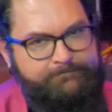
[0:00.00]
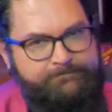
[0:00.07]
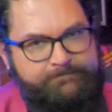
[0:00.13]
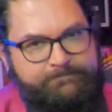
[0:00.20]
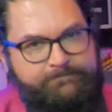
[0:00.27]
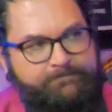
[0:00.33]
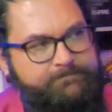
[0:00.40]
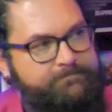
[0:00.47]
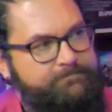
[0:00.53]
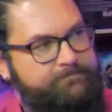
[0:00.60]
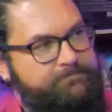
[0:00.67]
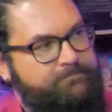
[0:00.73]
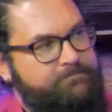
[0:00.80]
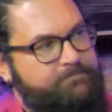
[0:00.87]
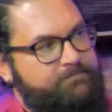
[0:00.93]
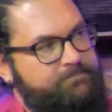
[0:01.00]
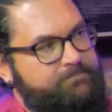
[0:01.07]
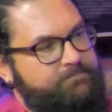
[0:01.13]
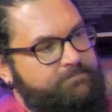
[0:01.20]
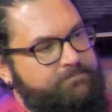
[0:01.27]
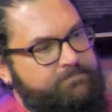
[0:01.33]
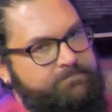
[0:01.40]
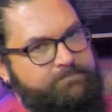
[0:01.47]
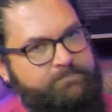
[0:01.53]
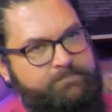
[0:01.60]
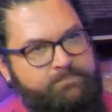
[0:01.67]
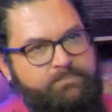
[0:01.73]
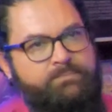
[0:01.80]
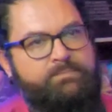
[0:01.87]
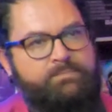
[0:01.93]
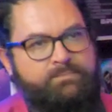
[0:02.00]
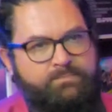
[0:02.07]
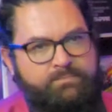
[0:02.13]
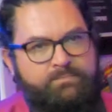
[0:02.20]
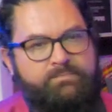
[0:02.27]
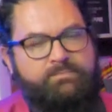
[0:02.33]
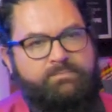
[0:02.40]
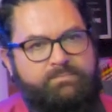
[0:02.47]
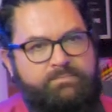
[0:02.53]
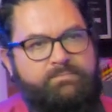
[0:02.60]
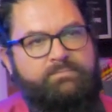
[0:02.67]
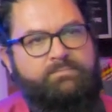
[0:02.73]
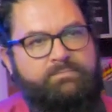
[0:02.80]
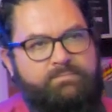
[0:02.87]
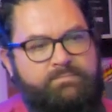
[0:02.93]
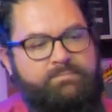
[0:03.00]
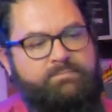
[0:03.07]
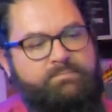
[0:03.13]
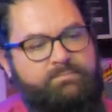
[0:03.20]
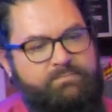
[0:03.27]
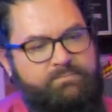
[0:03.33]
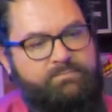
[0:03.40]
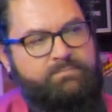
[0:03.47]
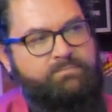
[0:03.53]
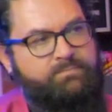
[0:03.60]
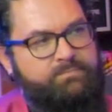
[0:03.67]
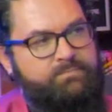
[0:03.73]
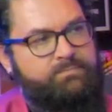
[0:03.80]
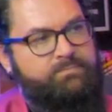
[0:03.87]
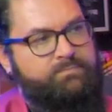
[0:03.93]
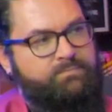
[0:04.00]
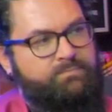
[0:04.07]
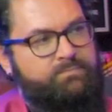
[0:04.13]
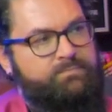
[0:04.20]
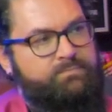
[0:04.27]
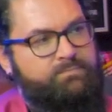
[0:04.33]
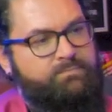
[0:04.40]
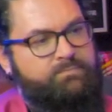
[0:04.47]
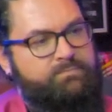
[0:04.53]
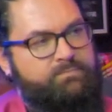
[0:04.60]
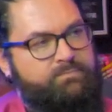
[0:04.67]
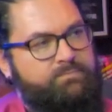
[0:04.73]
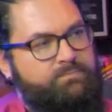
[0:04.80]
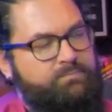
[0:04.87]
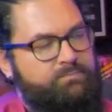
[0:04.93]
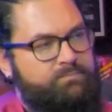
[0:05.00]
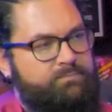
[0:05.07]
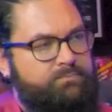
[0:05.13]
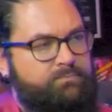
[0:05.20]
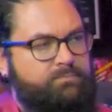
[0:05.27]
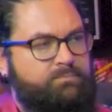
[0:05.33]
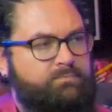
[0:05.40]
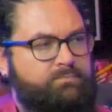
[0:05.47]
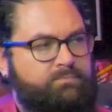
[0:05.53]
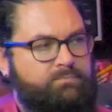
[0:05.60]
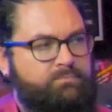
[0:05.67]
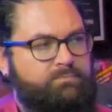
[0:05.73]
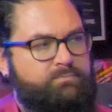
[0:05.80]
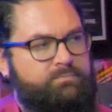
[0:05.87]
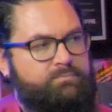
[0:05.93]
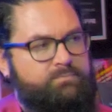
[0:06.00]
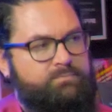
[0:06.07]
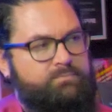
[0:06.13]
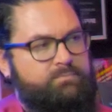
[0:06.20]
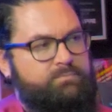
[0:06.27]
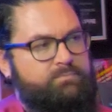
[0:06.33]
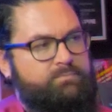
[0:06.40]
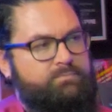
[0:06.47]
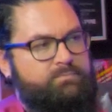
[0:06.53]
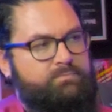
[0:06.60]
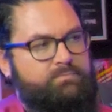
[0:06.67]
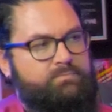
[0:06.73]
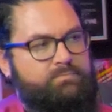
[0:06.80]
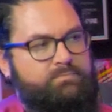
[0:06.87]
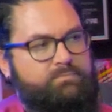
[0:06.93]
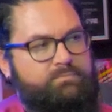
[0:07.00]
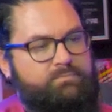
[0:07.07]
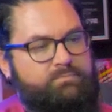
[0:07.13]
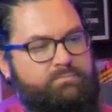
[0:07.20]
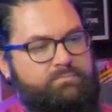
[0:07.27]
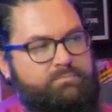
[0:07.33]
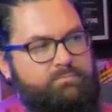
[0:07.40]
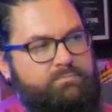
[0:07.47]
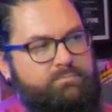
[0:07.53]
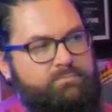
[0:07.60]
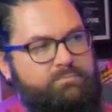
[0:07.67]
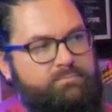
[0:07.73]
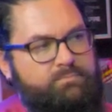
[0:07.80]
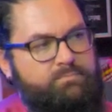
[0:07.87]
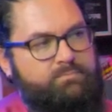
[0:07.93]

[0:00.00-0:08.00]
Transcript: No words are spoken by the person on screen.